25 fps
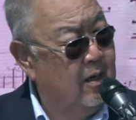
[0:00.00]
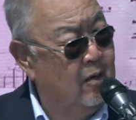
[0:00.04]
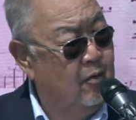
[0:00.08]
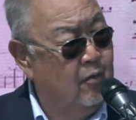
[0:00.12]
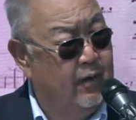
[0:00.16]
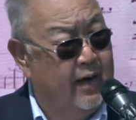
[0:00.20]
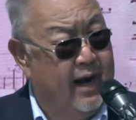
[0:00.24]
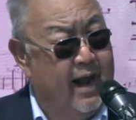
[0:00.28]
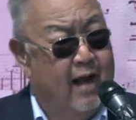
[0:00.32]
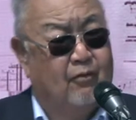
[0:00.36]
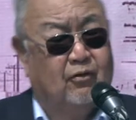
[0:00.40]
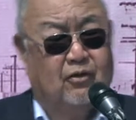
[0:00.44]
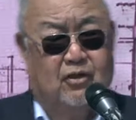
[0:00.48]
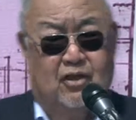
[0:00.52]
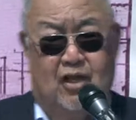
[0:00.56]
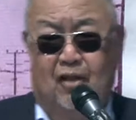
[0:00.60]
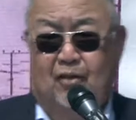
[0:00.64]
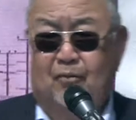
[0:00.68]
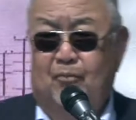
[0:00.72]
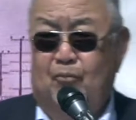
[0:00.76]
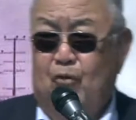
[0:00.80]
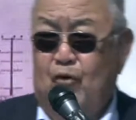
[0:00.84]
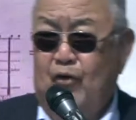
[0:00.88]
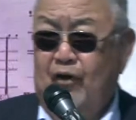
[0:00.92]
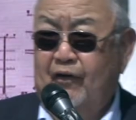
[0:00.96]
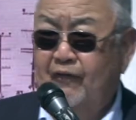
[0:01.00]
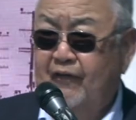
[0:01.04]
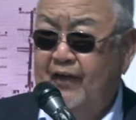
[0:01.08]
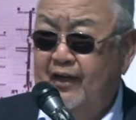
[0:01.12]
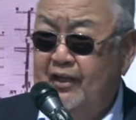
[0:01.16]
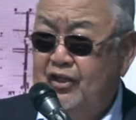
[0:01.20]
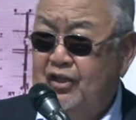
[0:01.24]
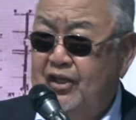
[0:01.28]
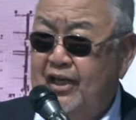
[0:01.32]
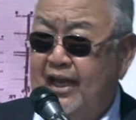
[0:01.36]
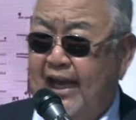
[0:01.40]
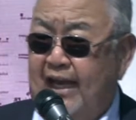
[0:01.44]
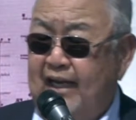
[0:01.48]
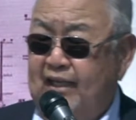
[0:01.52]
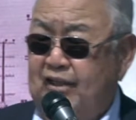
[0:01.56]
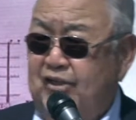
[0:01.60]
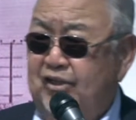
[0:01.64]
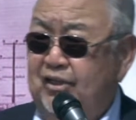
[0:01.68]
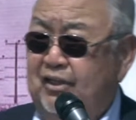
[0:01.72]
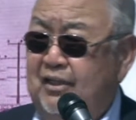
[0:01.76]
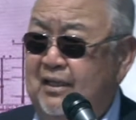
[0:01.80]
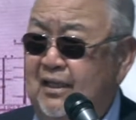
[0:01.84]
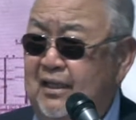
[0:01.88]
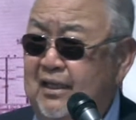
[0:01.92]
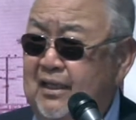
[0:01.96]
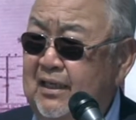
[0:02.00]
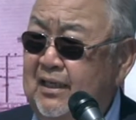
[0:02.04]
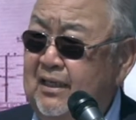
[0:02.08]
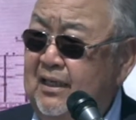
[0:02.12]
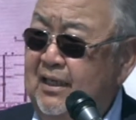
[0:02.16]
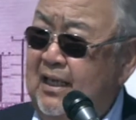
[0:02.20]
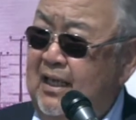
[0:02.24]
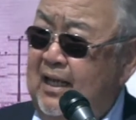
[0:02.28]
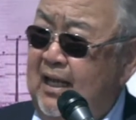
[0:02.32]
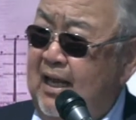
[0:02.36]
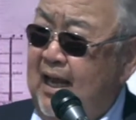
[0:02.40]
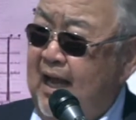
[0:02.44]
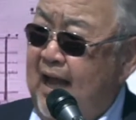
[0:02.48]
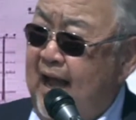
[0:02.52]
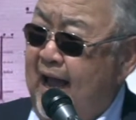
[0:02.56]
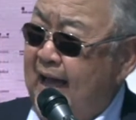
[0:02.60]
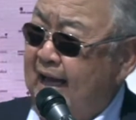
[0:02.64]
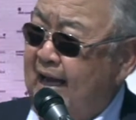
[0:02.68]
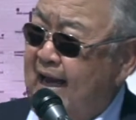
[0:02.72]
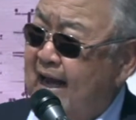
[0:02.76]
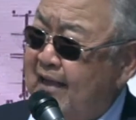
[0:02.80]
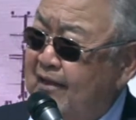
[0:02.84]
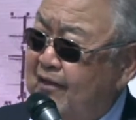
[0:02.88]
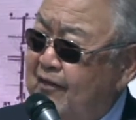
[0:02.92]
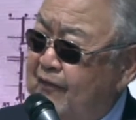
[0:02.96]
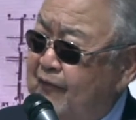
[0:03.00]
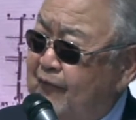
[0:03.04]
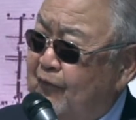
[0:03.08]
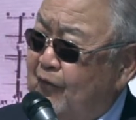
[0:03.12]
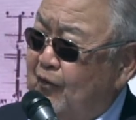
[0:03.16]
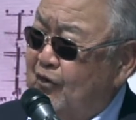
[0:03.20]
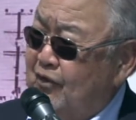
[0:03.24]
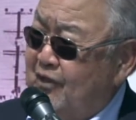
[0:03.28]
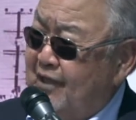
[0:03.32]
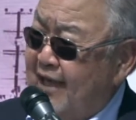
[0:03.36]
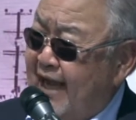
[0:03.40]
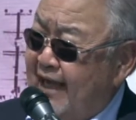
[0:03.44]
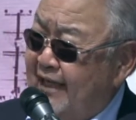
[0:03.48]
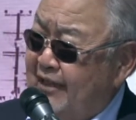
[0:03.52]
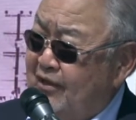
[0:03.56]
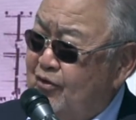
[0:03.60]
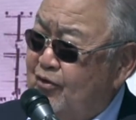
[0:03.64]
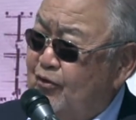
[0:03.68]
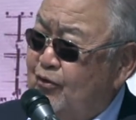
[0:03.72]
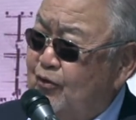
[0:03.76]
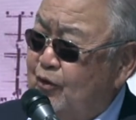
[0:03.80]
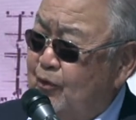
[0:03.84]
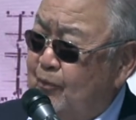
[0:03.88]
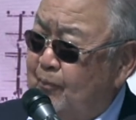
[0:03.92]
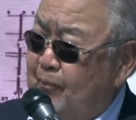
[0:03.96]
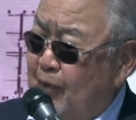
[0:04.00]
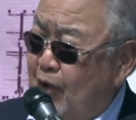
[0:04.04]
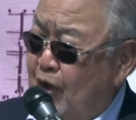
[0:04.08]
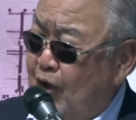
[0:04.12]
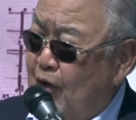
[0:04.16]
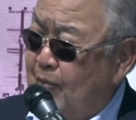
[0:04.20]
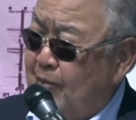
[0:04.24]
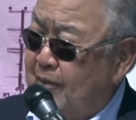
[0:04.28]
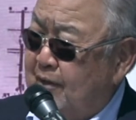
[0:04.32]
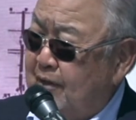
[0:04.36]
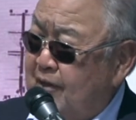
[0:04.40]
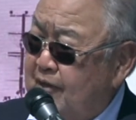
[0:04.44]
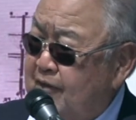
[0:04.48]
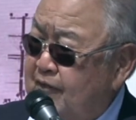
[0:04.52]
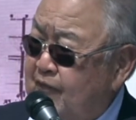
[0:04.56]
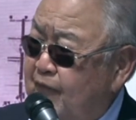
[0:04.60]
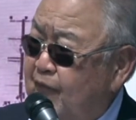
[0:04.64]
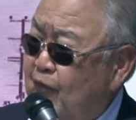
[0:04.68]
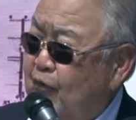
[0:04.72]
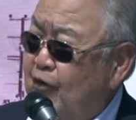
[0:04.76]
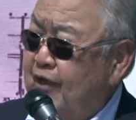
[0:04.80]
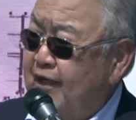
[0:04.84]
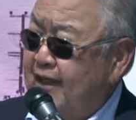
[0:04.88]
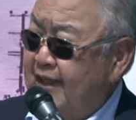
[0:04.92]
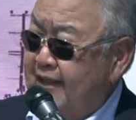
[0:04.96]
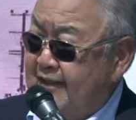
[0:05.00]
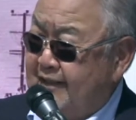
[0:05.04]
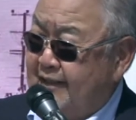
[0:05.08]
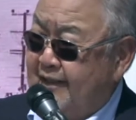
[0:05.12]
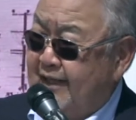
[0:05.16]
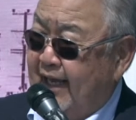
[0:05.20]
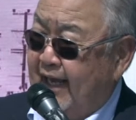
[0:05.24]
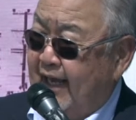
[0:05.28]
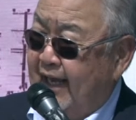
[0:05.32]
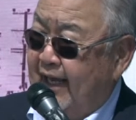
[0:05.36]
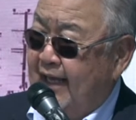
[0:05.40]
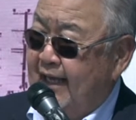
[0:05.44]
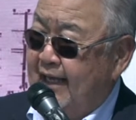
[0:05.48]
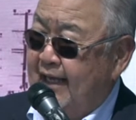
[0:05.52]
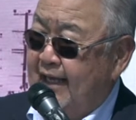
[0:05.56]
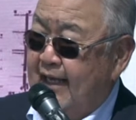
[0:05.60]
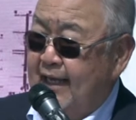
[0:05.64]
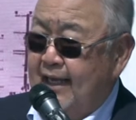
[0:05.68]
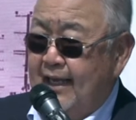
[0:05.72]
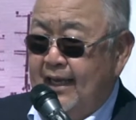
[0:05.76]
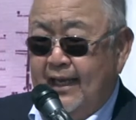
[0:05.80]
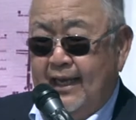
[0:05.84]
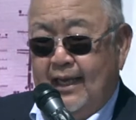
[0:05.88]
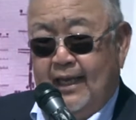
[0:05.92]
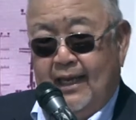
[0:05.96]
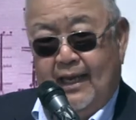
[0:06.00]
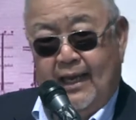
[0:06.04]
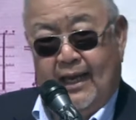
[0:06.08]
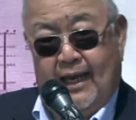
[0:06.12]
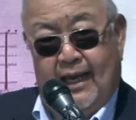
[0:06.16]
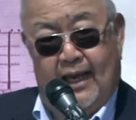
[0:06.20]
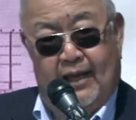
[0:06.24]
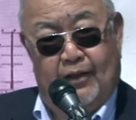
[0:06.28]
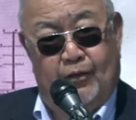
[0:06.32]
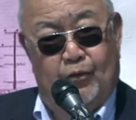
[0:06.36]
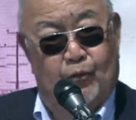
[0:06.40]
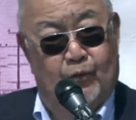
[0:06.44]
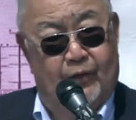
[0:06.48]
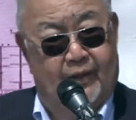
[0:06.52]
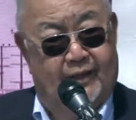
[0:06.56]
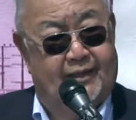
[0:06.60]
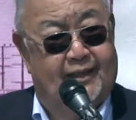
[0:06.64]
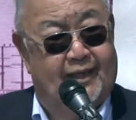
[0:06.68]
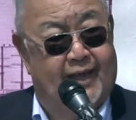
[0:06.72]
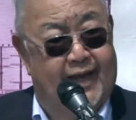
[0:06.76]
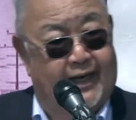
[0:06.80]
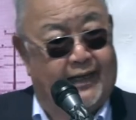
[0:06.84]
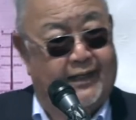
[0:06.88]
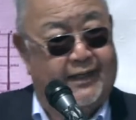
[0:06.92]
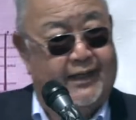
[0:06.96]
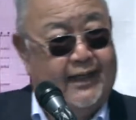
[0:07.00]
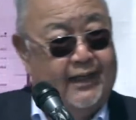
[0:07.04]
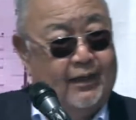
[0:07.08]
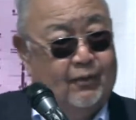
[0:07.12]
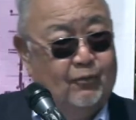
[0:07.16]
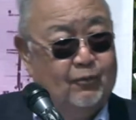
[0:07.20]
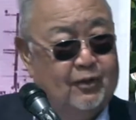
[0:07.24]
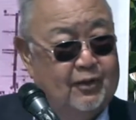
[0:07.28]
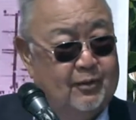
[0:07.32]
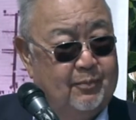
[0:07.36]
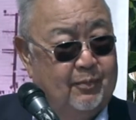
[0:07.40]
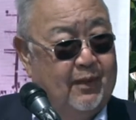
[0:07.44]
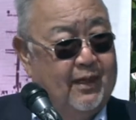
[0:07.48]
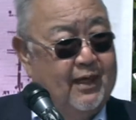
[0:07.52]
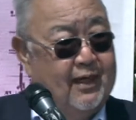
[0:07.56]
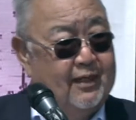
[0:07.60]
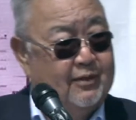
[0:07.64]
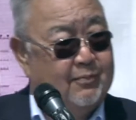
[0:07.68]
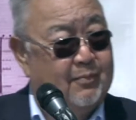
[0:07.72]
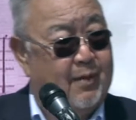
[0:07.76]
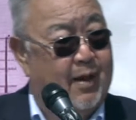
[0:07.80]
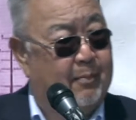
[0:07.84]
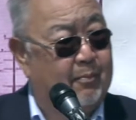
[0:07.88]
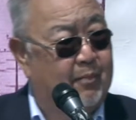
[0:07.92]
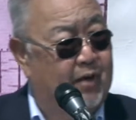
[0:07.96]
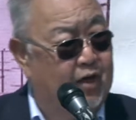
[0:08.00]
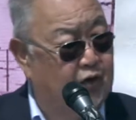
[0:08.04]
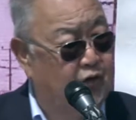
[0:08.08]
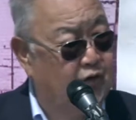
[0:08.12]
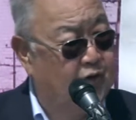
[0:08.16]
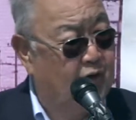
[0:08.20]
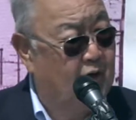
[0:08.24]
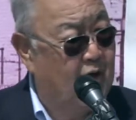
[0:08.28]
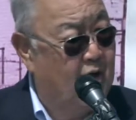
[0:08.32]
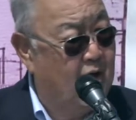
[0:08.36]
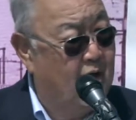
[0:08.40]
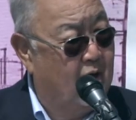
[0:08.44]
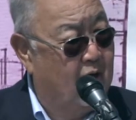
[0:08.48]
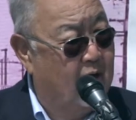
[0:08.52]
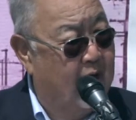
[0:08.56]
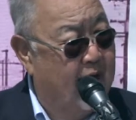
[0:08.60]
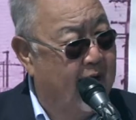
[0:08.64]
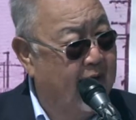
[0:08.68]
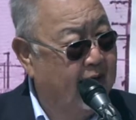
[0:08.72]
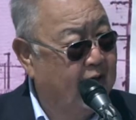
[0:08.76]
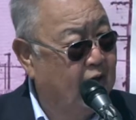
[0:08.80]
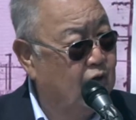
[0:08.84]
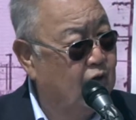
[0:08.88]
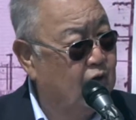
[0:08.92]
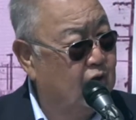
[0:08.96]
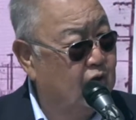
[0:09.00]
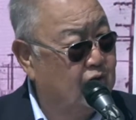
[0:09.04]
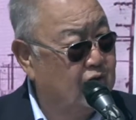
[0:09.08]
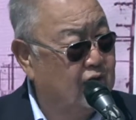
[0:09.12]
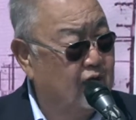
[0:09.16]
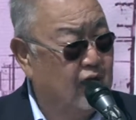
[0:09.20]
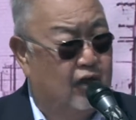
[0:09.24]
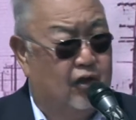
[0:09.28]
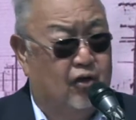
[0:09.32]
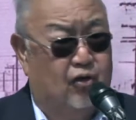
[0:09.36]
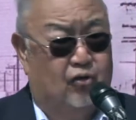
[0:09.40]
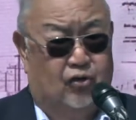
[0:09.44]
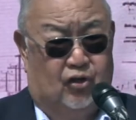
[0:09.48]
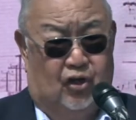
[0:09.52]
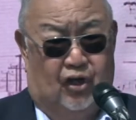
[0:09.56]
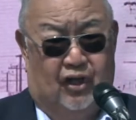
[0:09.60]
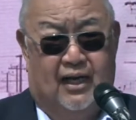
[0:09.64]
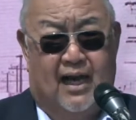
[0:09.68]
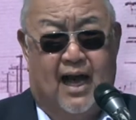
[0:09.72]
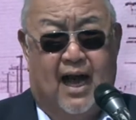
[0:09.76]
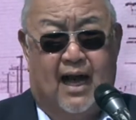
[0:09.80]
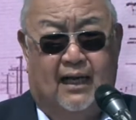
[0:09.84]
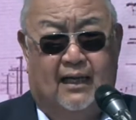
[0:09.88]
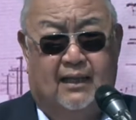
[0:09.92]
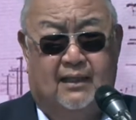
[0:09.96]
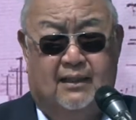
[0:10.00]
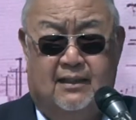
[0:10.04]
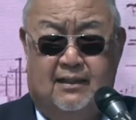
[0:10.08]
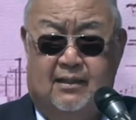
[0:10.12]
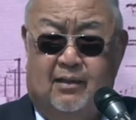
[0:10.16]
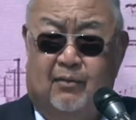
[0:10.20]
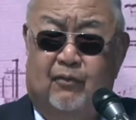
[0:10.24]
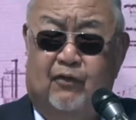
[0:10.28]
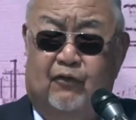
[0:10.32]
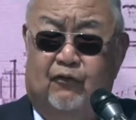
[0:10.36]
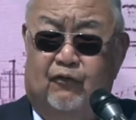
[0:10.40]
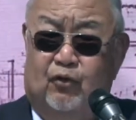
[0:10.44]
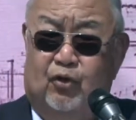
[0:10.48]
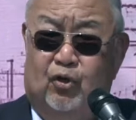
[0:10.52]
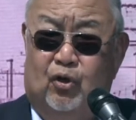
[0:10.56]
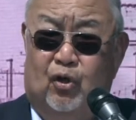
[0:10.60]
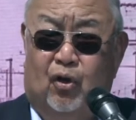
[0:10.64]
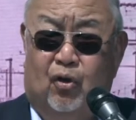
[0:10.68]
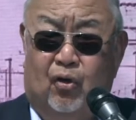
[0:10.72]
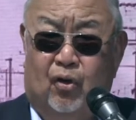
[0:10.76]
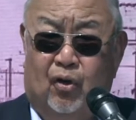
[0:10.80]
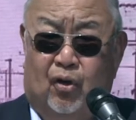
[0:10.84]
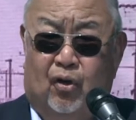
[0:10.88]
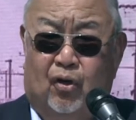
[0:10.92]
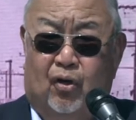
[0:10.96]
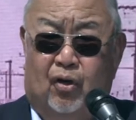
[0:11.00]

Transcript: When I was on the Board of Education, I got the first high school diplomas for Nisei. And the reason I did was because my mother-in-law, Aiko Herzig-Yoshinaga, some of you know her,